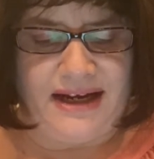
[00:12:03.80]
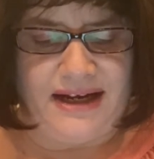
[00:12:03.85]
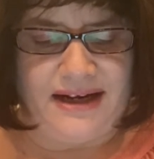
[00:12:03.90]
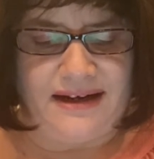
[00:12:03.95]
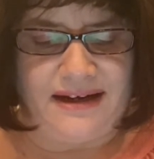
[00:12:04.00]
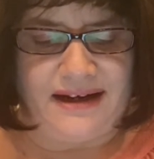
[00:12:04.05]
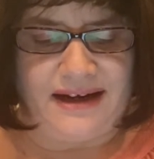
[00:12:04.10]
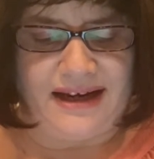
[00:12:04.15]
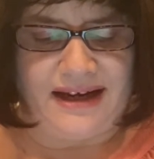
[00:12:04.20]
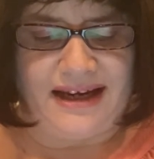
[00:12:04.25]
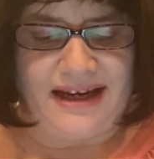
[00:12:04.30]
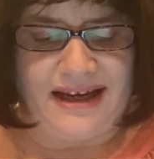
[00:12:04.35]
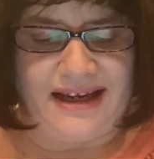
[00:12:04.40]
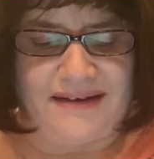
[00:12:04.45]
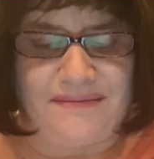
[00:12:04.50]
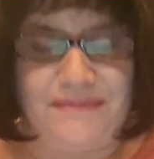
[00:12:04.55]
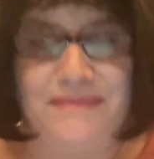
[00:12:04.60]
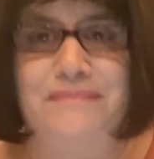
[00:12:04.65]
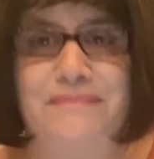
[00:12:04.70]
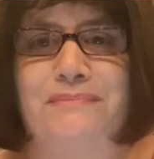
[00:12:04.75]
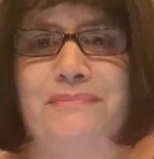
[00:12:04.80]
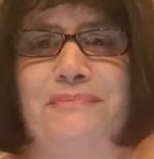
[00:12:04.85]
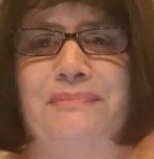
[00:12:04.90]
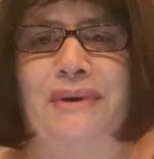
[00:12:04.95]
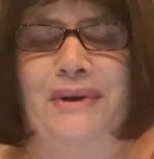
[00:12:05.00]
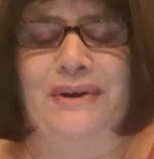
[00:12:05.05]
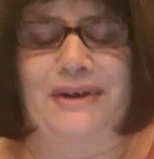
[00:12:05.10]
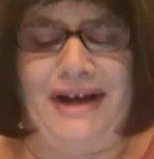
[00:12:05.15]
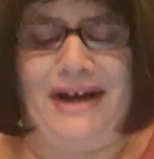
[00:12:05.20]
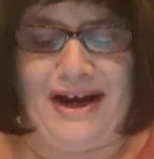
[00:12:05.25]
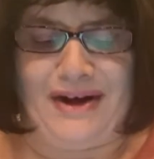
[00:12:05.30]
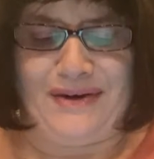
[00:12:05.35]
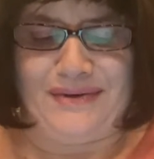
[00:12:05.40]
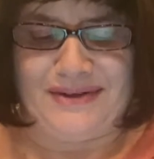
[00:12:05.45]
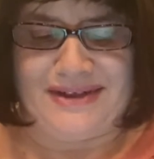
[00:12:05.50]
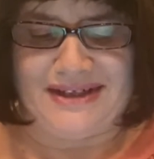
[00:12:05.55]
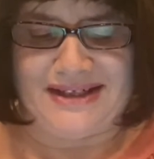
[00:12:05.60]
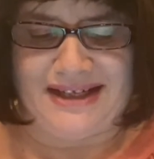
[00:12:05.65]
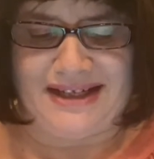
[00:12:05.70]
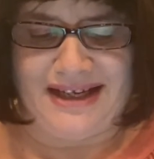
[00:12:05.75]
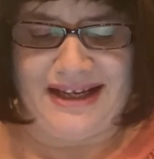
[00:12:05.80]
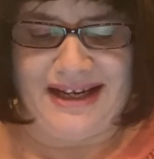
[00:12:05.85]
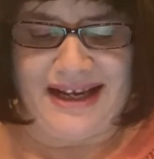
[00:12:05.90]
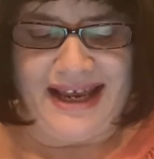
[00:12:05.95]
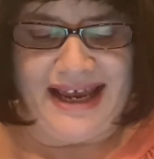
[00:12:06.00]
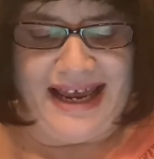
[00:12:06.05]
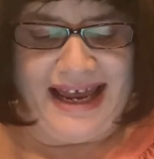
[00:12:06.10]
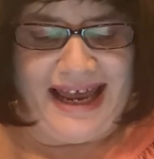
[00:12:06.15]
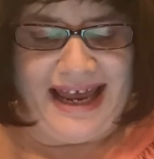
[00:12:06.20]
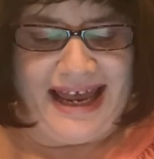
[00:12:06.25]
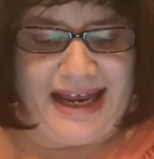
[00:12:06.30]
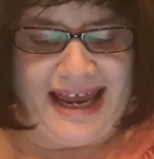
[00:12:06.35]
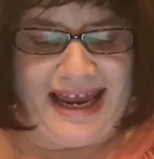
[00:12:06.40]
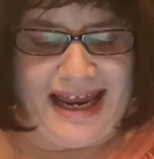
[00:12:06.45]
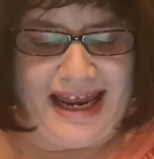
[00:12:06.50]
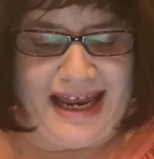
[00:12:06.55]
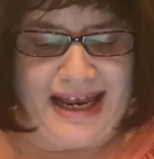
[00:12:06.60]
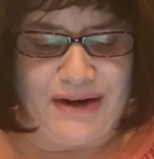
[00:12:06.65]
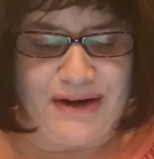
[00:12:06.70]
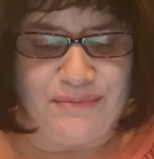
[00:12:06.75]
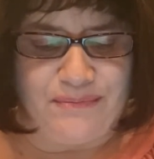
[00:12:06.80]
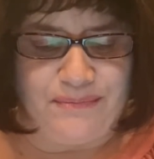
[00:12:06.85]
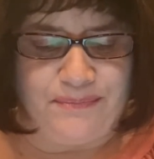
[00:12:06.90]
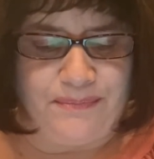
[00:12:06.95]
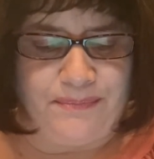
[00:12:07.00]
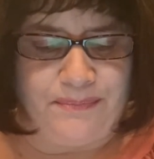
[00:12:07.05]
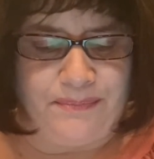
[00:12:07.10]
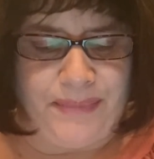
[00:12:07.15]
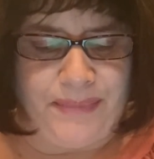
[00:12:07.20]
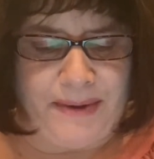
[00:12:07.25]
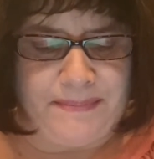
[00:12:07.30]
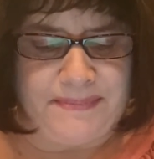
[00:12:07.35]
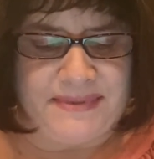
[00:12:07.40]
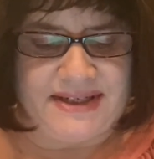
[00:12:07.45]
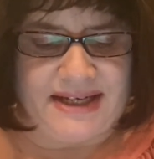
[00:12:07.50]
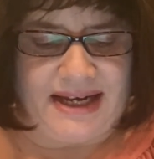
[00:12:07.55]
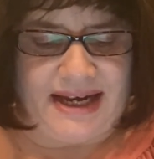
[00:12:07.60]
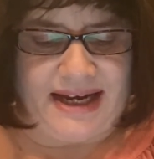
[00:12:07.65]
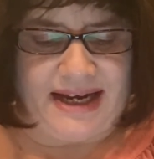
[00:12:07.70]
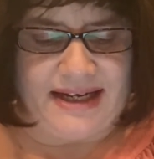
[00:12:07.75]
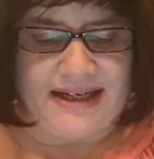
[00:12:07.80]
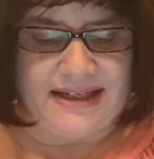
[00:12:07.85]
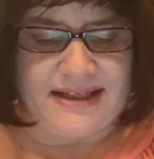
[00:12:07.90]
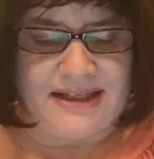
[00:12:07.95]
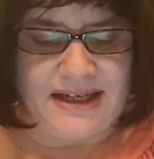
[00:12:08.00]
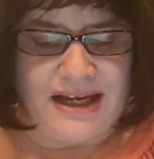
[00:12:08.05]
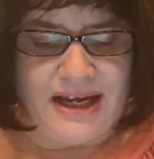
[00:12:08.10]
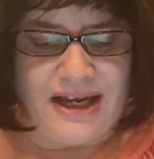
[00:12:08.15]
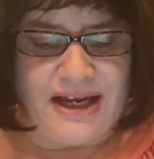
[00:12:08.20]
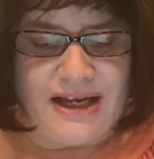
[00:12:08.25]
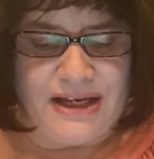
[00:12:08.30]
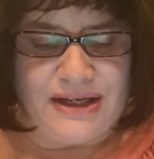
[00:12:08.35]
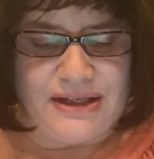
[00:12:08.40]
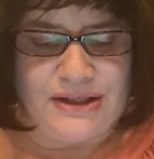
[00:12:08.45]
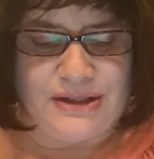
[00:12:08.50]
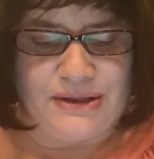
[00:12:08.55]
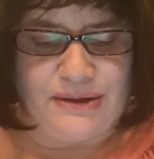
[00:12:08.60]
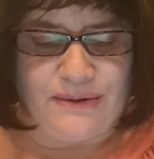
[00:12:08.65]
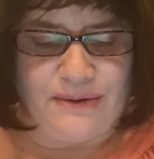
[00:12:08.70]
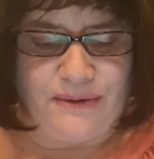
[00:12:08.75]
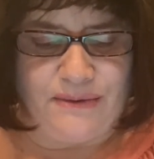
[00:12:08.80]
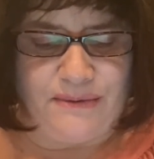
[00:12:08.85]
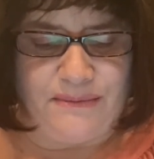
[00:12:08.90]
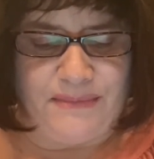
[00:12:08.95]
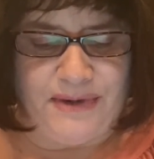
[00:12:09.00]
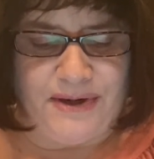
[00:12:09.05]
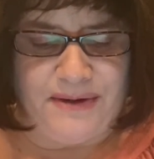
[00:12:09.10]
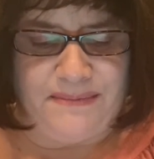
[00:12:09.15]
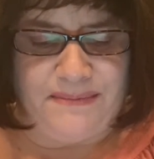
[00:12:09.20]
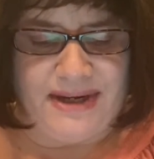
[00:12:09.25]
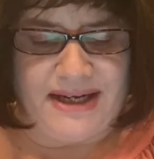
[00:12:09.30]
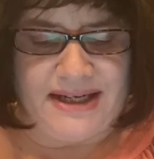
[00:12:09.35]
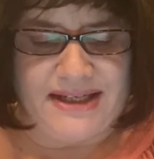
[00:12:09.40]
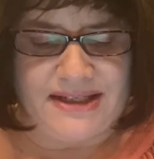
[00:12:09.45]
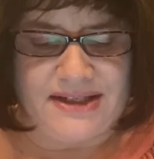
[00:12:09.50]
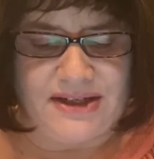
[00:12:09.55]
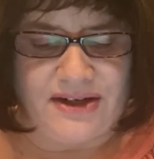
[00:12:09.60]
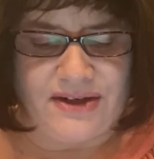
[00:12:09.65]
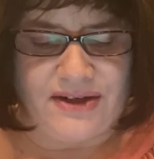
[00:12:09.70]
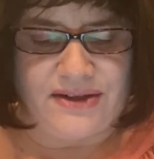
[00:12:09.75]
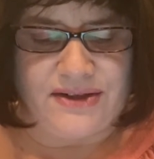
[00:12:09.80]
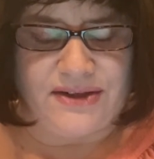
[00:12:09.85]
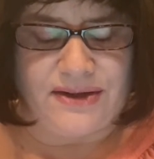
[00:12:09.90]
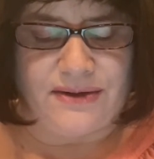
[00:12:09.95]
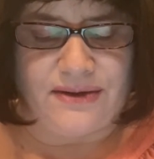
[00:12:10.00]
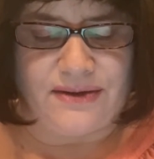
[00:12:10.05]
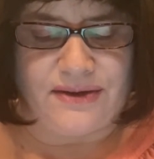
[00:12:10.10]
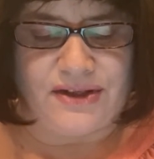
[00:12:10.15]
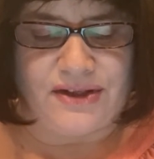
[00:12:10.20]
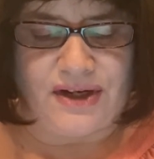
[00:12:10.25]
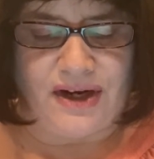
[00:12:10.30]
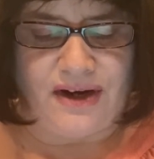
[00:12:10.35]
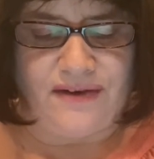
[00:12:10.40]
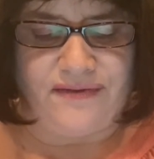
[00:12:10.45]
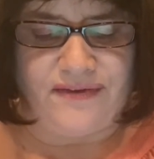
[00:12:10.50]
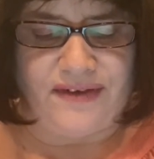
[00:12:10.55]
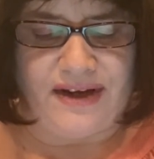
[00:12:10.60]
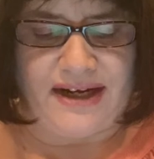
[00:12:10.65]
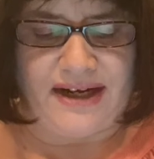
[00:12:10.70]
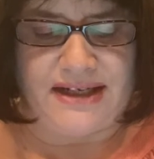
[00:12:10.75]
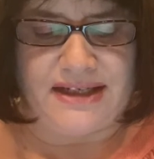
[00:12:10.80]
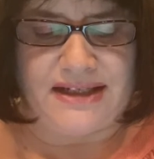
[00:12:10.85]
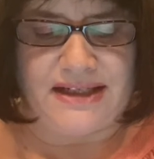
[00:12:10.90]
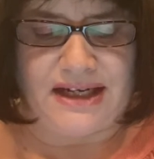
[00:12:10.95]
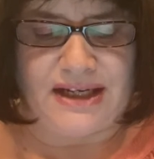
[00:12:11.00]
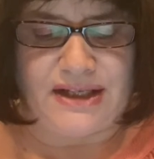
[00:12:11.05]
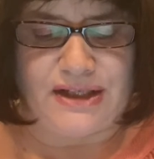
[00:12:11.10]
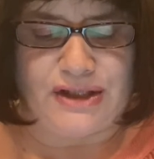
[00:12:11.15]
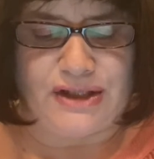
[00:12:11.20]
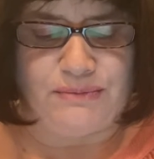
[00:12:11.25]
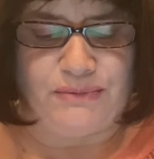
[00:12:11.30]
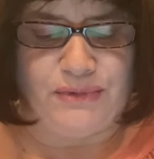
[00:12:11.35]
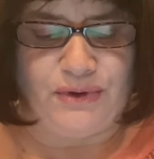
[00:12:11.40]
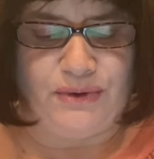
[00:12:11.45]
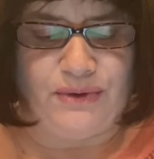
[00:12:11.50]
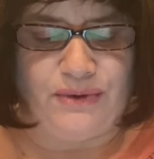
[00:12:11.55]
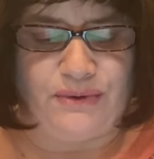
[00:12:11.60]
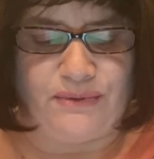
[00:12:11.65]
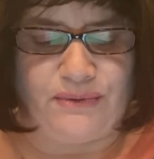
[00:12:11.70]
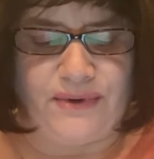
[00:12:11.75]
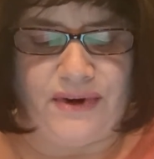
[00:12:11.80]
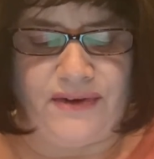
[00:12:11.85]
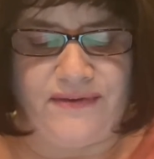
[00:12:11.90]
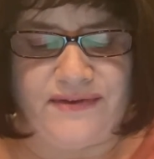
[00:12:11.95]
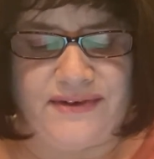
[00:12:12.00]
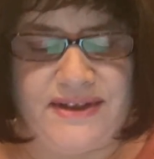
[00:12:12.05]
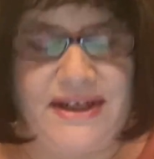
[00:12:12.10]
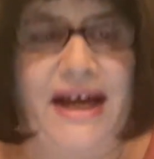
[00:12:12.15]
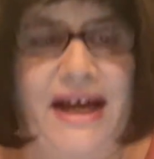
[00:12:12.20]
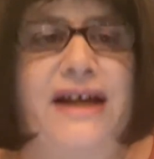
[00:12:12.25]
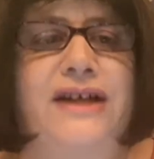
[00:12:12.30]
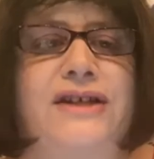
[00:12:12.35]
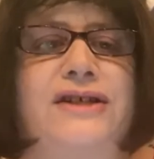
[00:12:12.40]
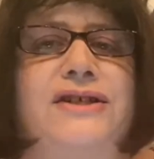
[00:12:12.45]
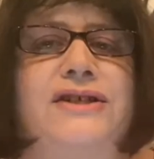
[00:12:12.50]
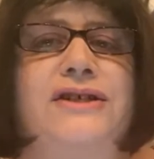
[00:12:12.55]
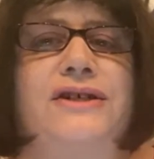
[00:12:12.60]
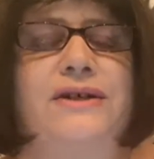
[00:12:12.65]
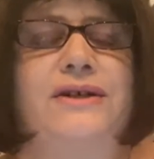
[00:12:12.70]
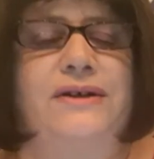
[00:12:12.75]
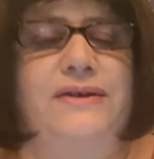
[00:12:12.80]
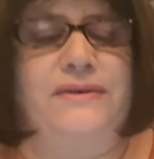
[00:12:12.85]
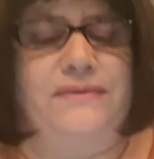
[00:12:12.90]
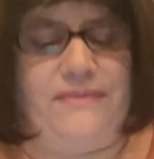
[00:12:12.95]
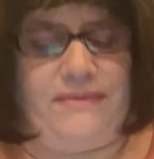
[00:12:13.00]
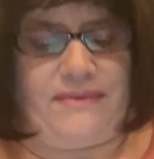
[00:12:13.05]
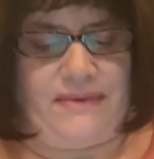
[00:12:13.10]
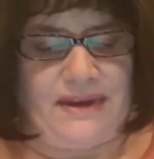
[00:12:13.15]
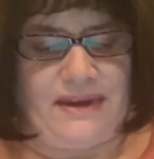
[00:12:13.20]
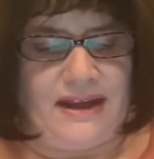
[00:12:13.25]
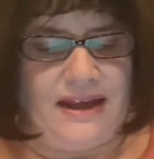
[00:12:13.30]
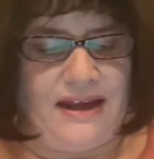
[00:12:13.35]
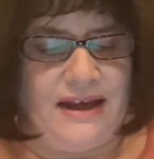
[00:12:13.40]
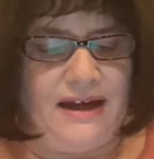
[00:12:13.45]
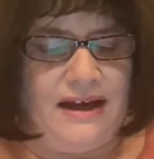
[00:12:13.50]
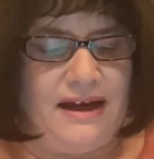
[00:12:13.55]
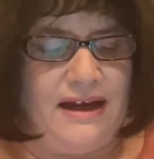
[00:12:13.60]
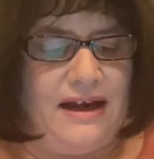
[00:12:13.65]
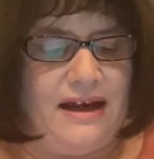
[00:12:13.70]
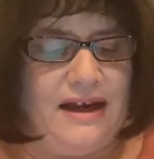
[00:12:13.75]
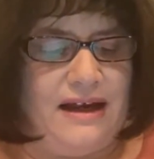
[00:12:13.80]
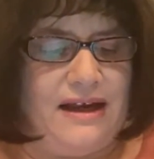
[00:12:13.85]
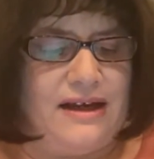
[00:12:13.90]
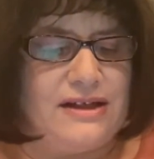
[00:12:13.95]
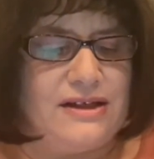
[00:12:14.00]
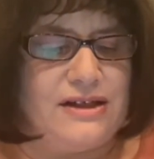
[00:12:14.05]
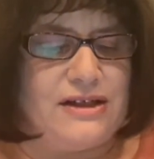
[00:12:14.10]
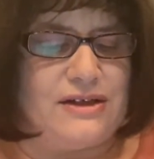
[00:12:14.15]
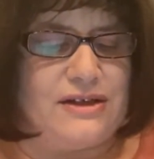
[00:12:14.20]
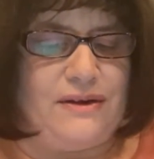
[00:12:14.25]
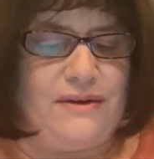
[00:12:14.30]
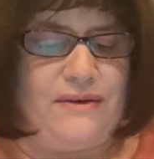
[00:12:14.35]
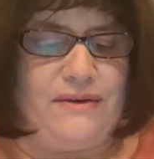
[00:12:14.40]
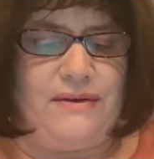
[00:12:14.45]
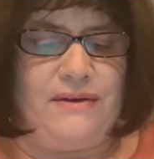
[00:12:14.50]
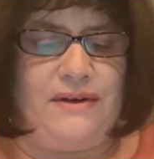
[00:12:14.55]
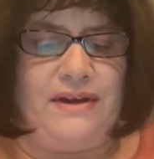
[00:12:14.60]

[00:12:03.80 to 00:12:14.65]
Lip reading: I can't pronounce it, and peptides to minimize dark circles, soft lines, and smooth, rough texture. So